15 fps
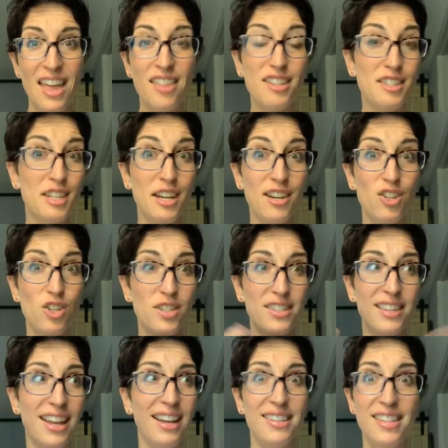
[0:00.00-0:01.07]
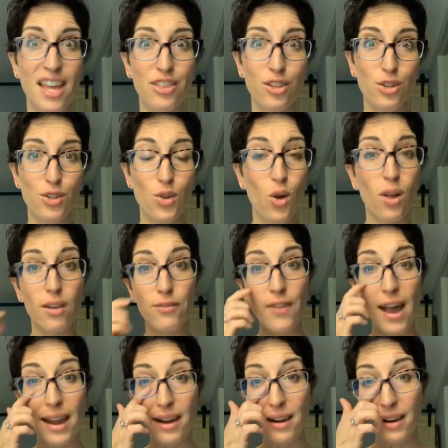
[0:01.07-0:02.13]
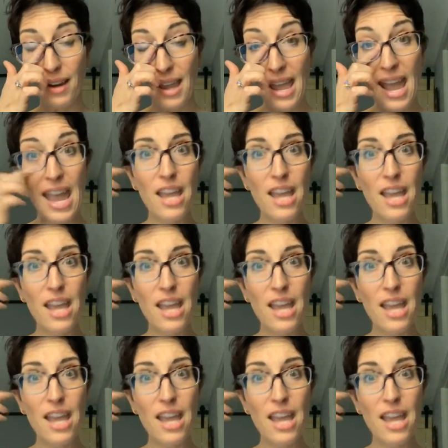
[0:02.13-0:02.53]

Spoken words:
that's going to just like set their soul on fire